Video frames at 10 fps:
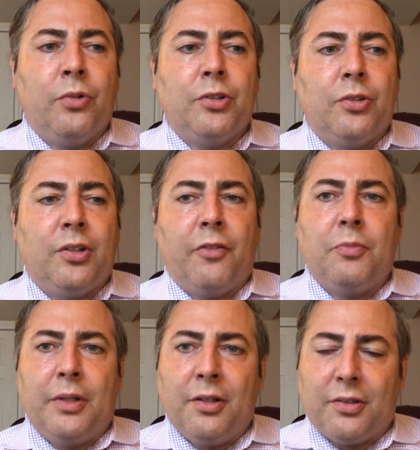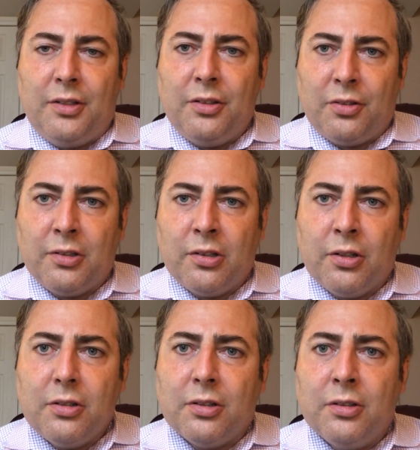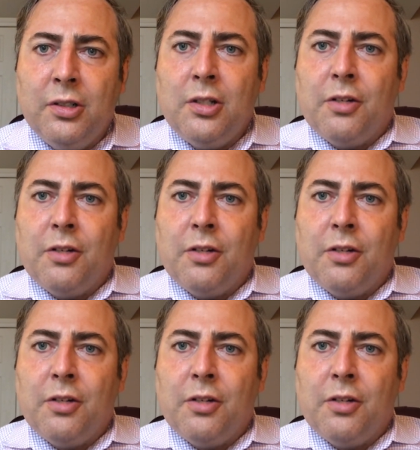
What does everybody else need to learn